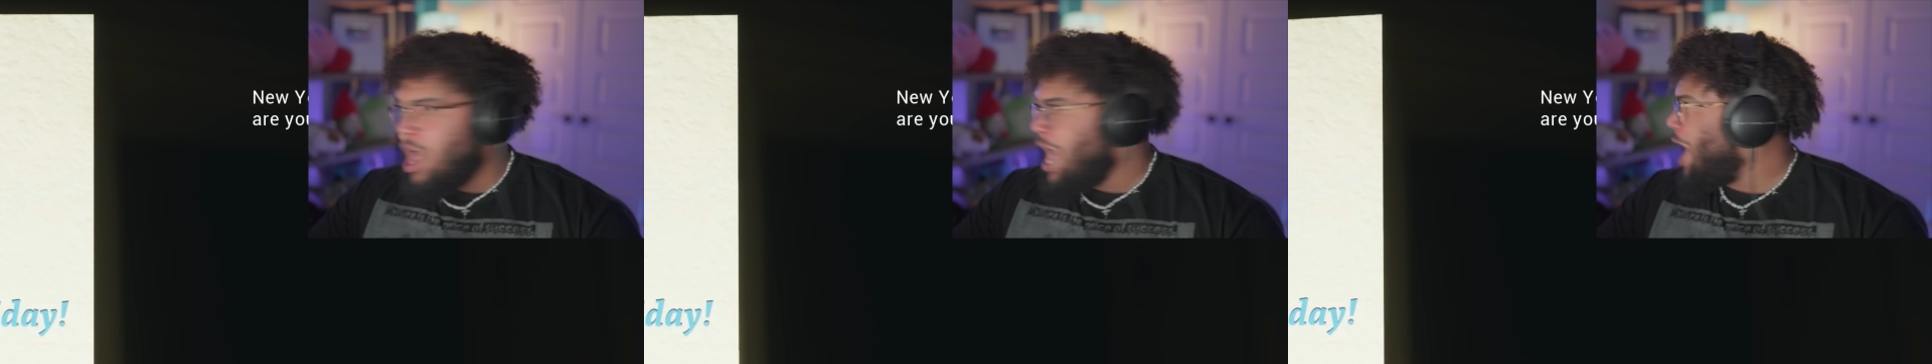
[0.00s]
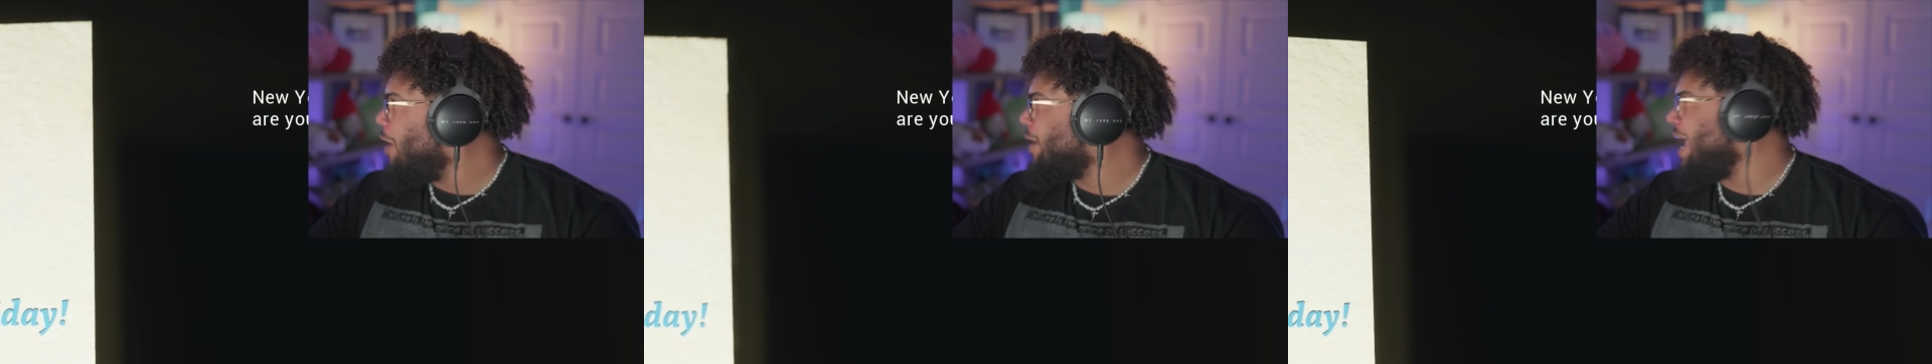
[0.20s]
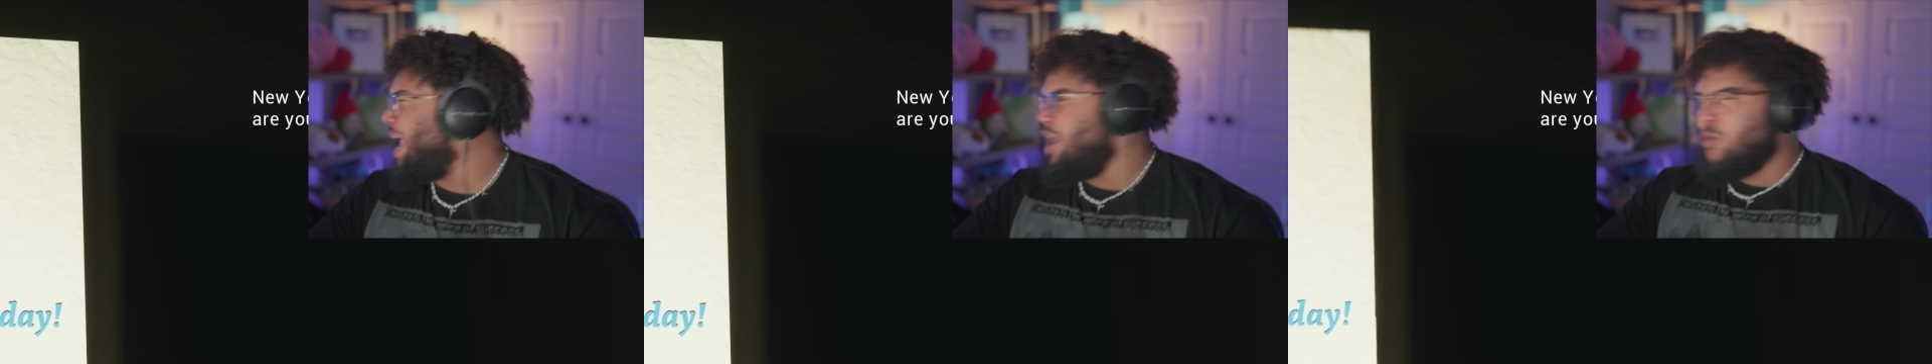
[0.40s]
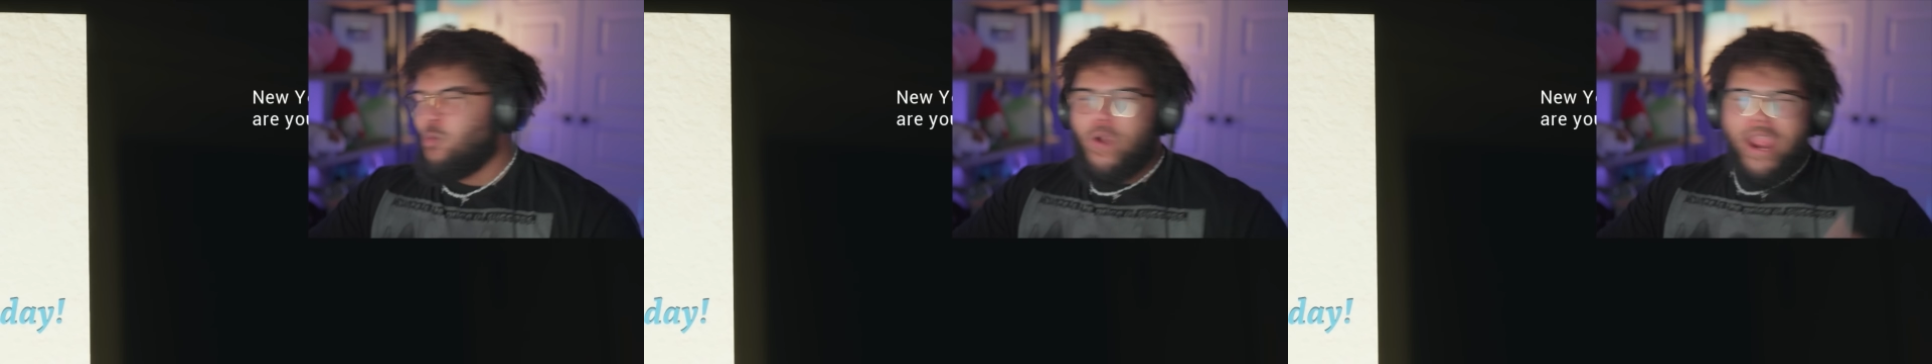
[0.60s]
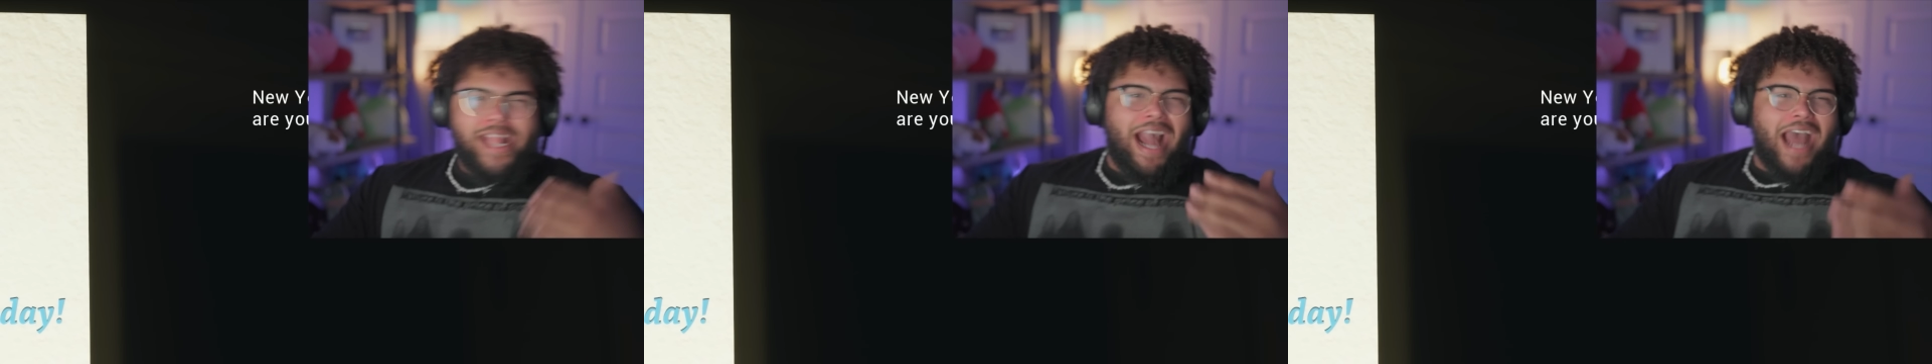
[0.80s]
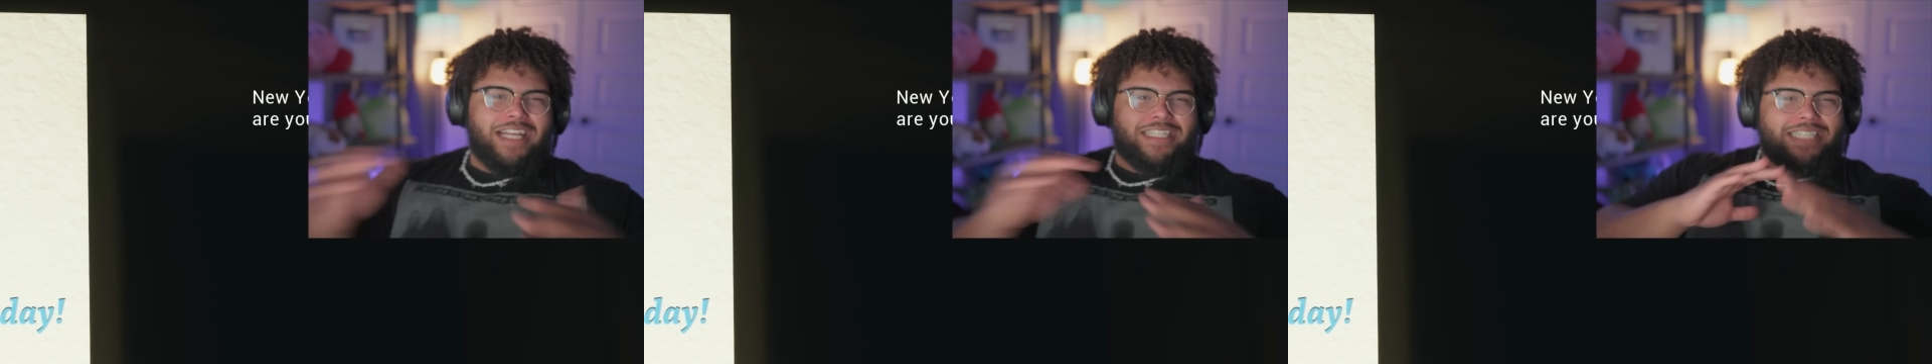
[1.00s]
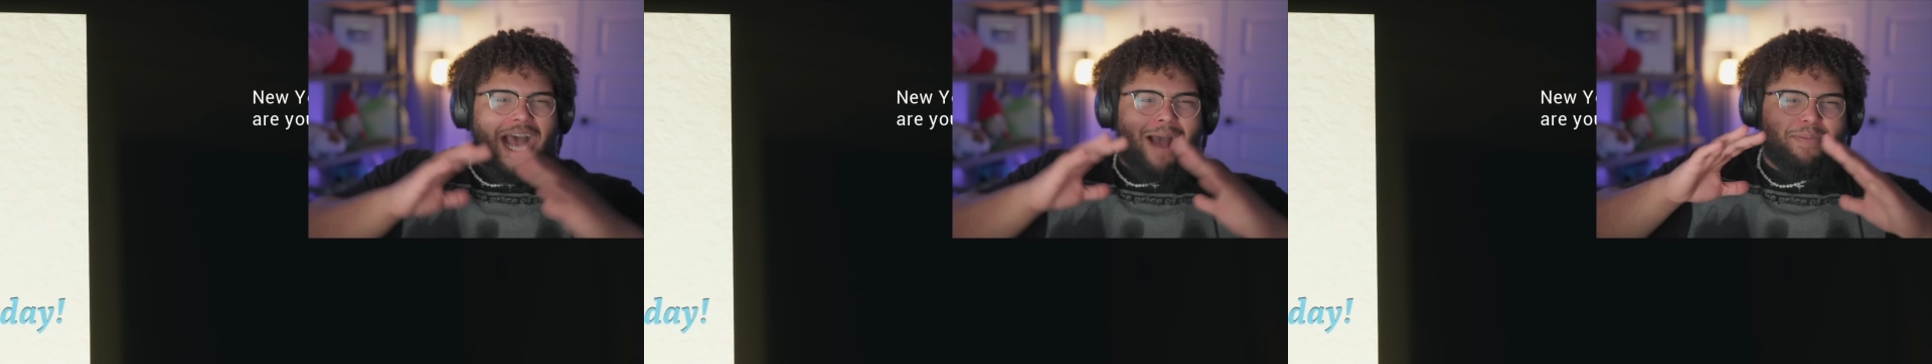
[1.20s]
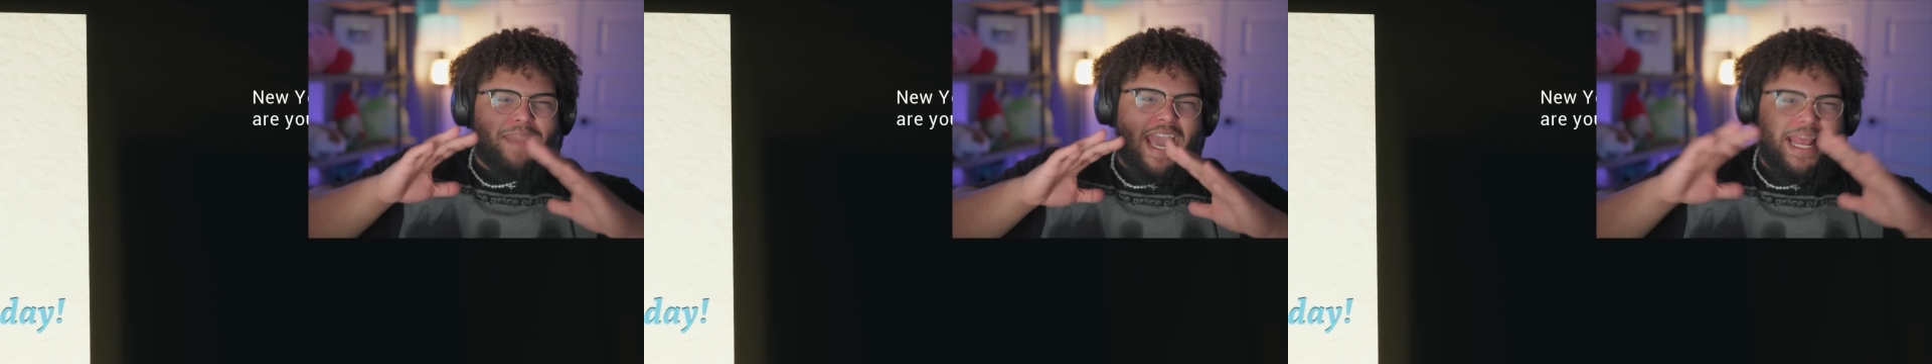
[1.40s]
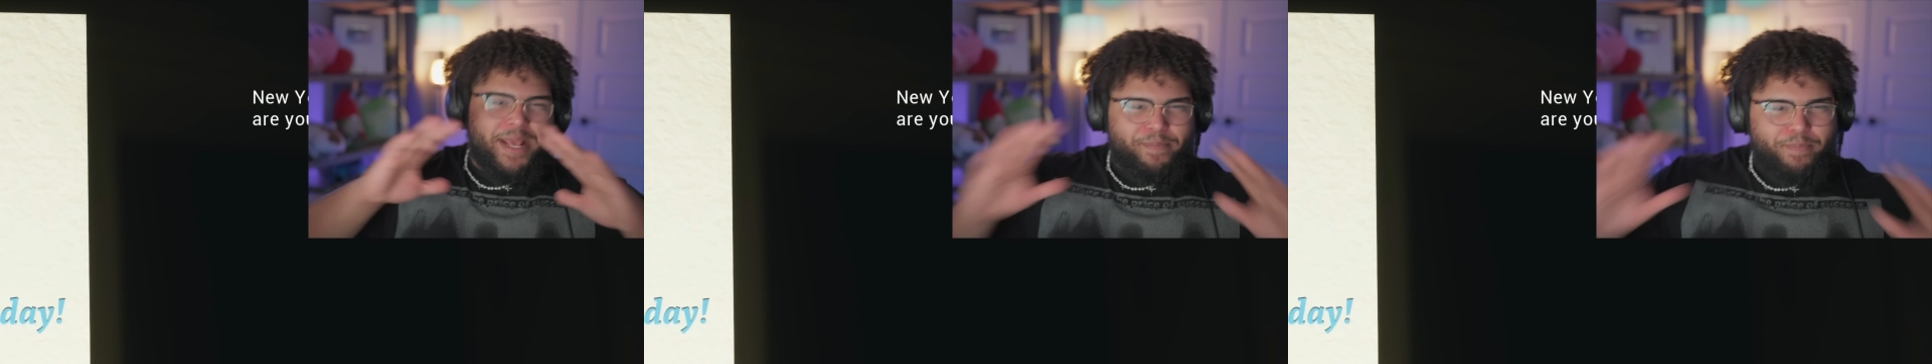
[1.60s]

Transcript: Okay, we gotta stop getting